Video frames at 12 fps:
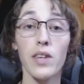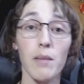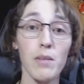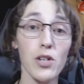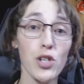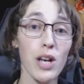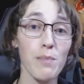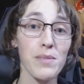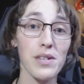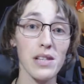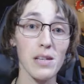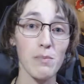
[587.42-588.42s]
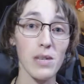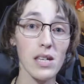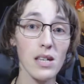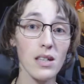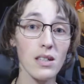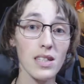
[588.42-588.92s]
did I mention I'm
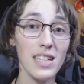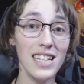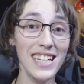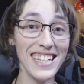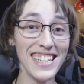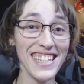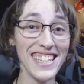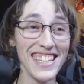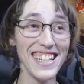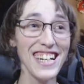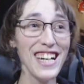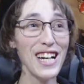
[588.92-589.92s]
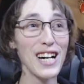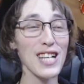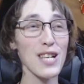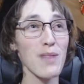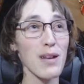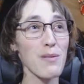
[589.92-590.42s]
sleepy?
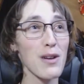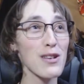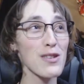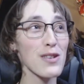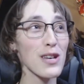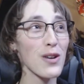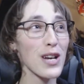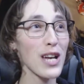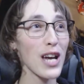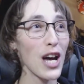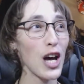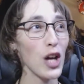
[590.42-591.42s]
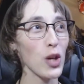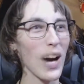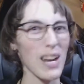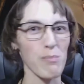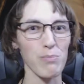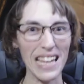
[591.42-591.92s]
I'm like, Ryan's like going, you
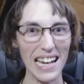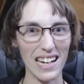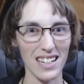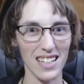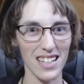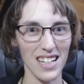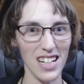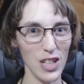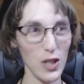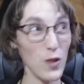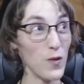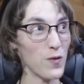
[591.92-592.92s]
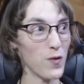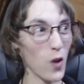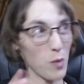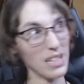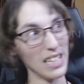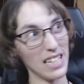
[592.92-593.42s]
had a plan. You
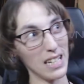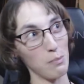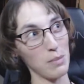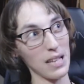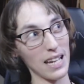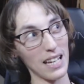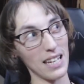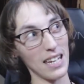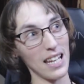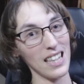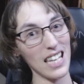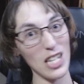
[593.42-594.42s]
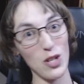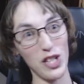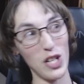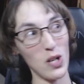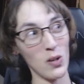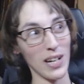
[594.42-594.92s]
formulated a plan that you
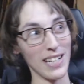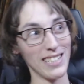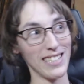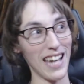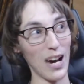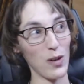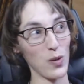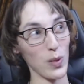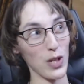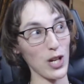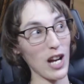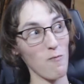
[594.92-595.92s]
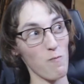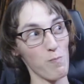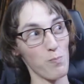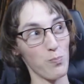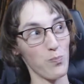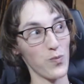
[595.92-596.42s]
didn't write down to where you could have
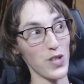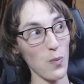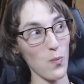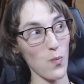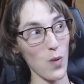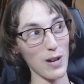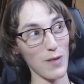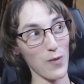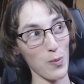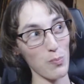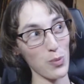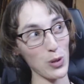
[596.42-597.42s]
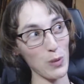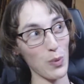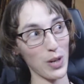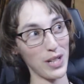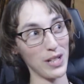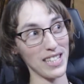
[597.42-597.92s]
somewhat of a bullet
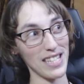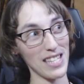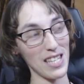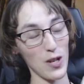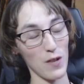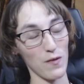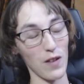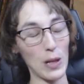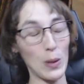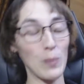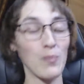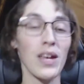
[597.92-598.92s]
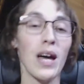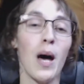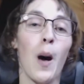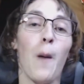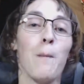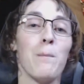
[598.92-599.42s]
point list that you could follow.
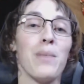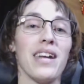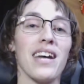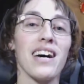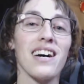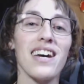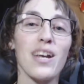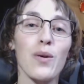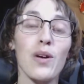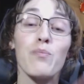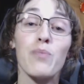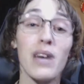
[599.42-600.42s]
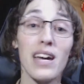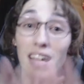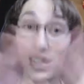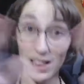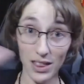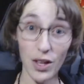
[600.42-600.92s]
But anyway, but
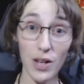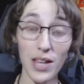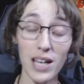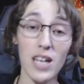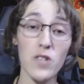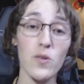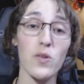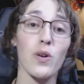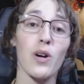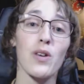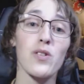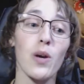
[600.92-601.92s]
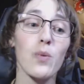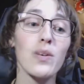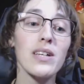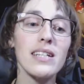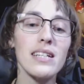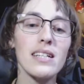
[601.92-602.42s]
all that case was going on, so I
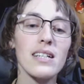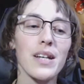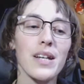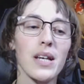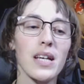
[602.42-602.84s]
really didn't